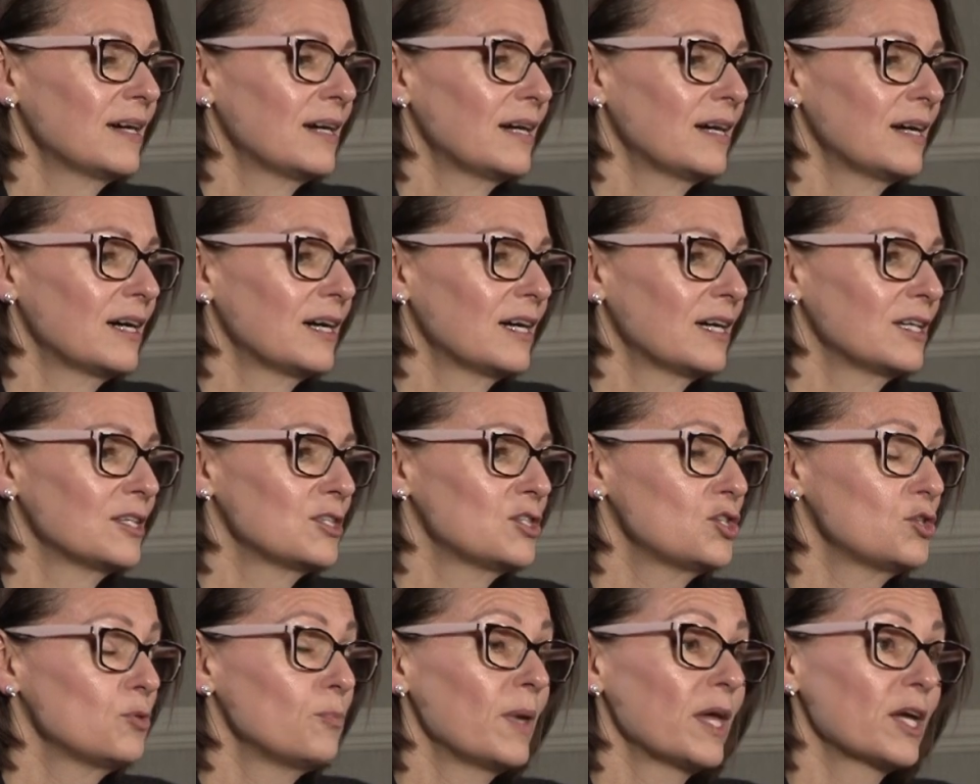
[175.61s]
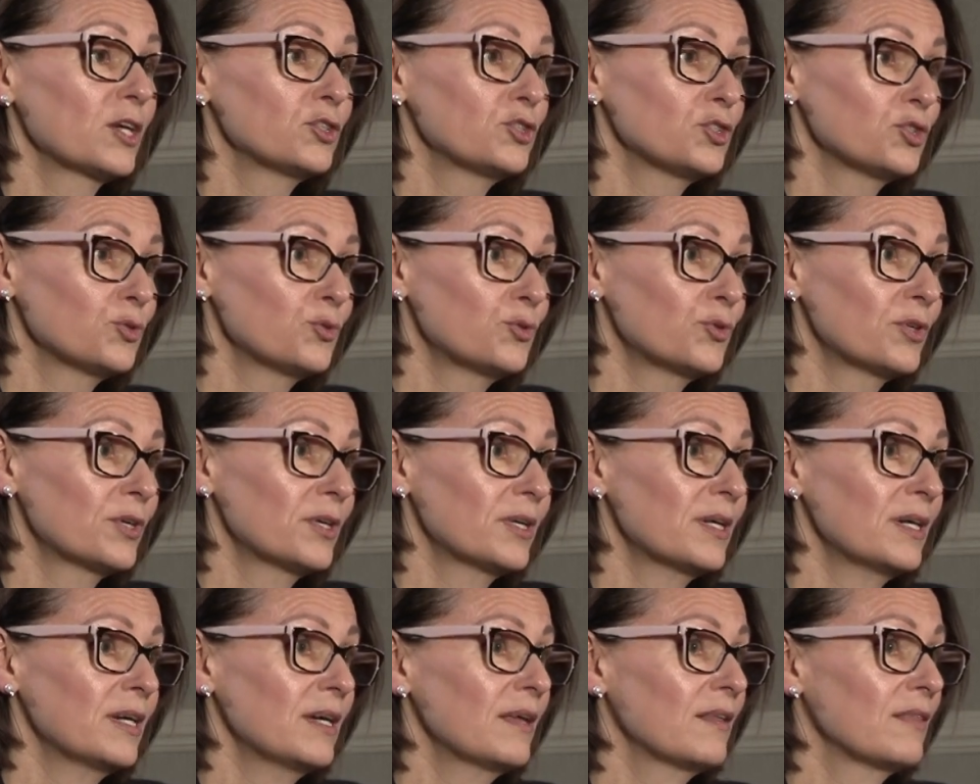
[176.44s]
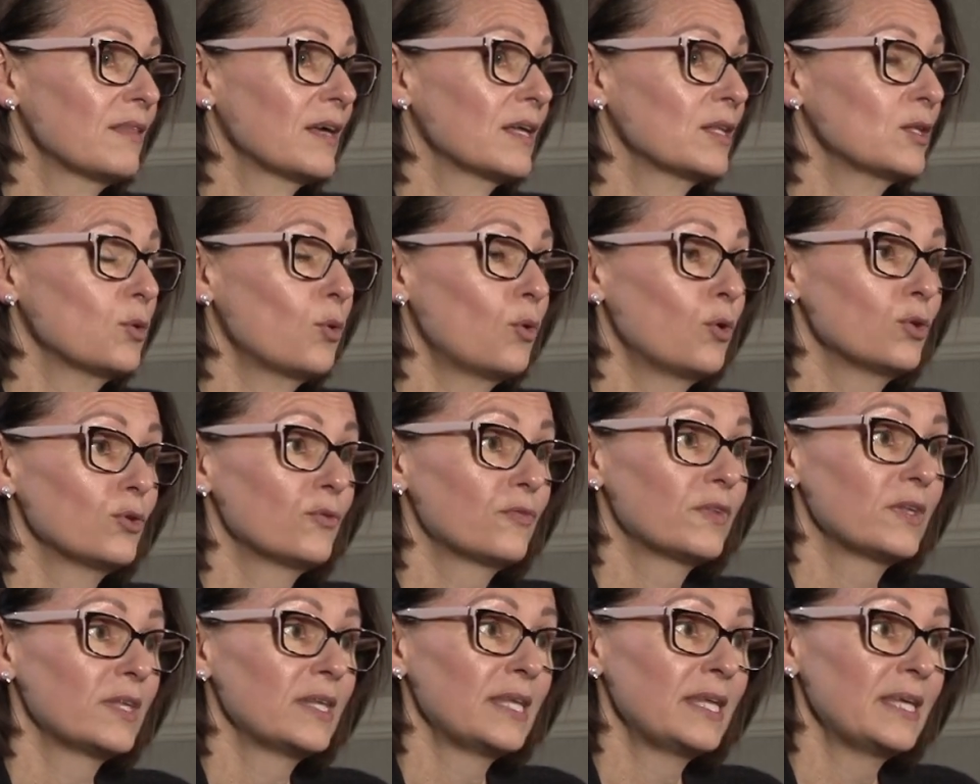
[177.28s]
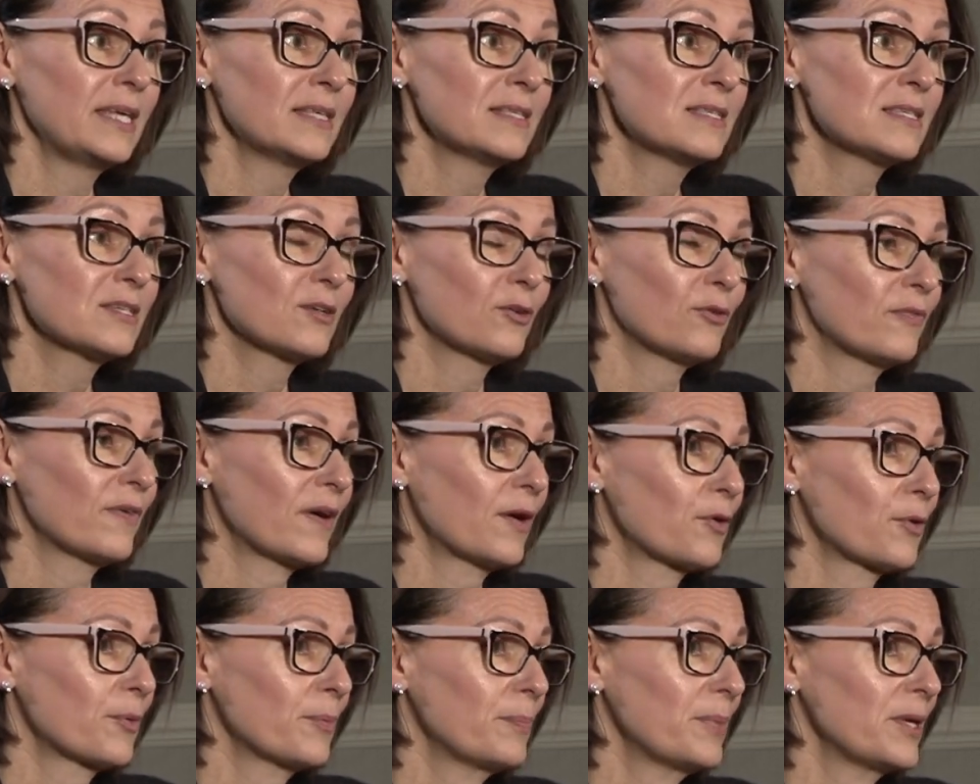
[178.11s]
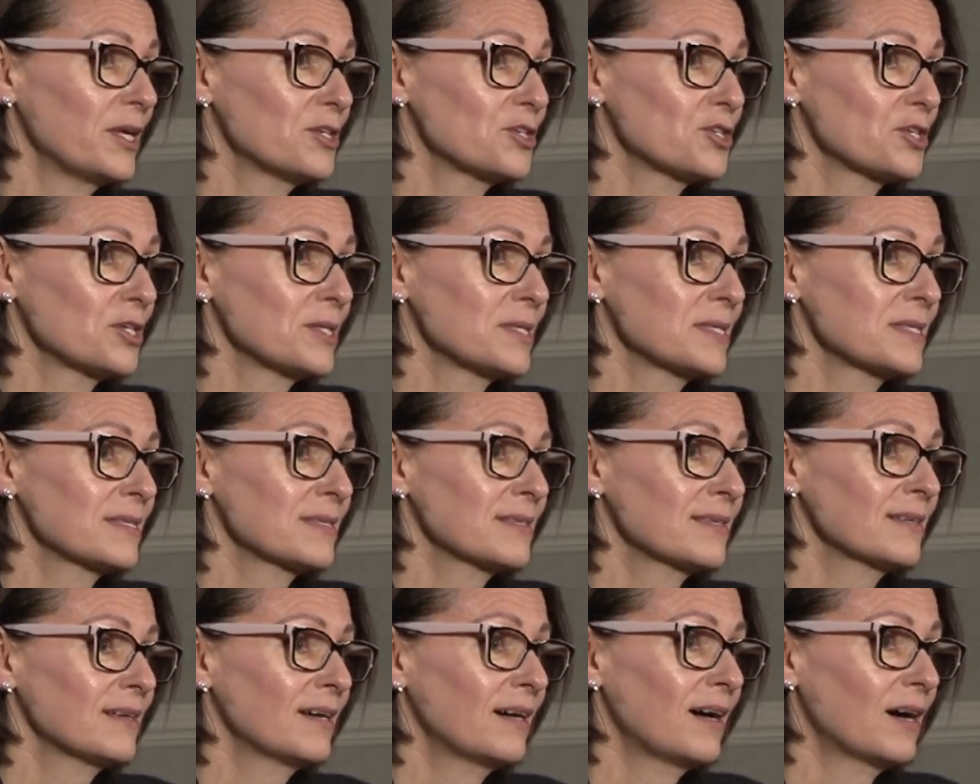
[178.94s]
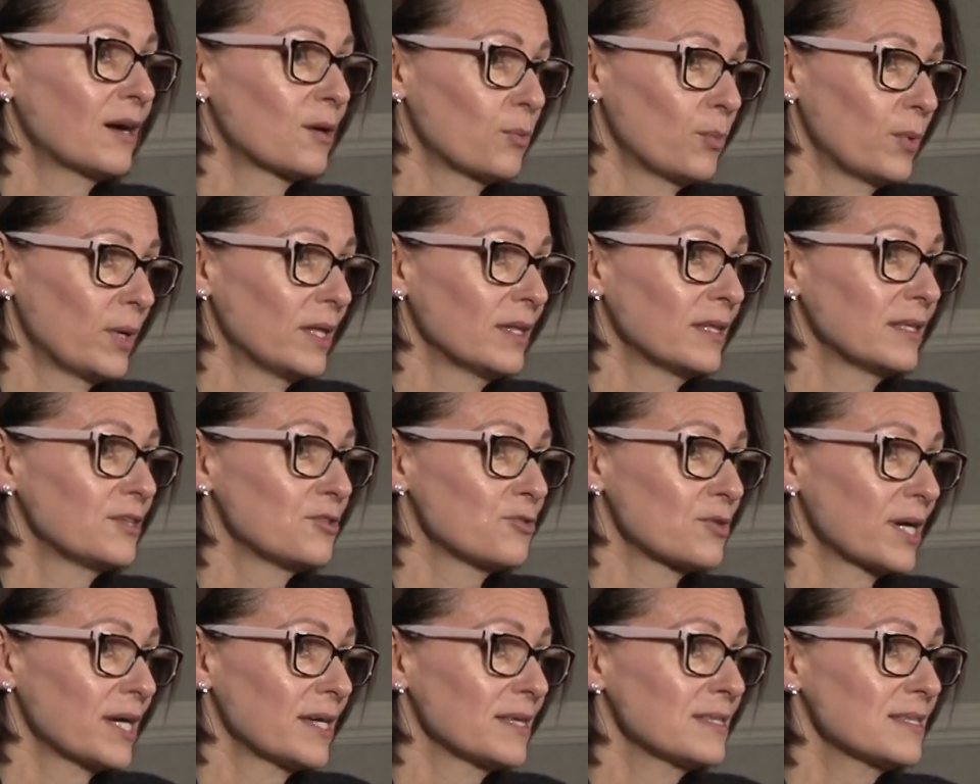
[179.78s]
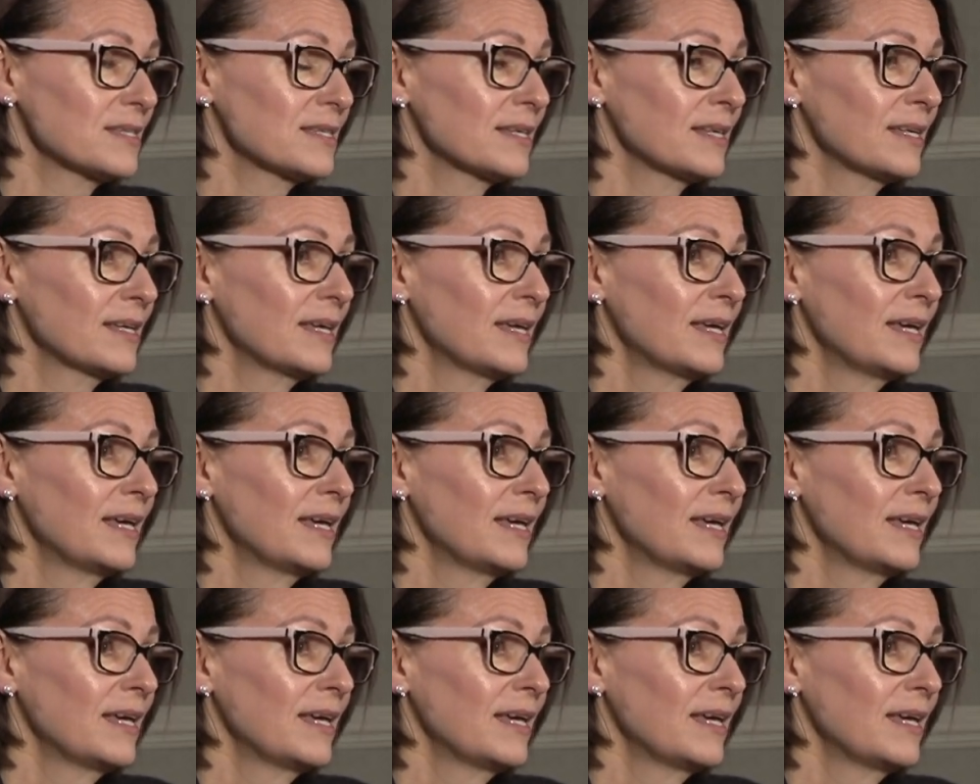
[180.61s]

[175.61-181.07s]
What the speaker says: to make sure that all of the needs of our patients are well addressed.